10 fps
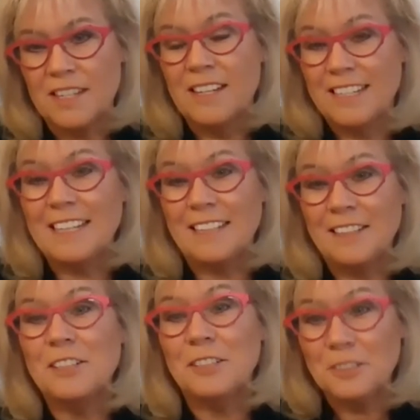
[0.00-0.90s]
Yet
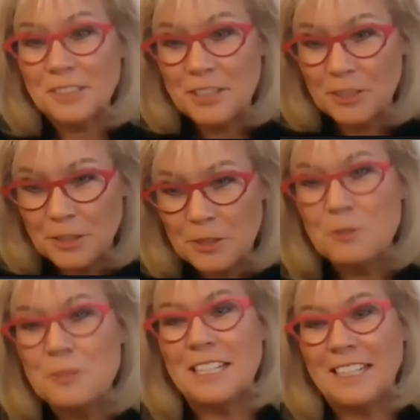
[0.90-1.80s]
clearly they're
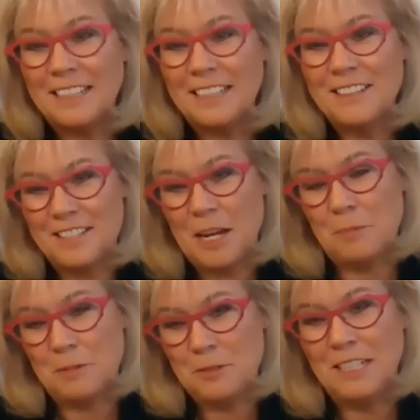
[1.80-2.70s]
using this
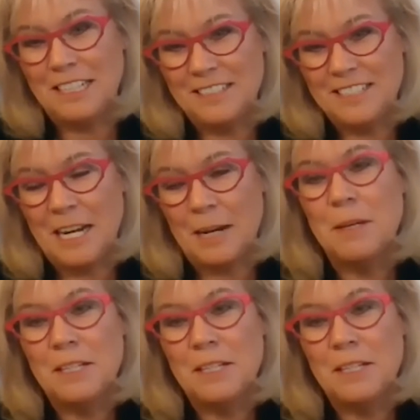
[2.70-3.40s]
opportunity in time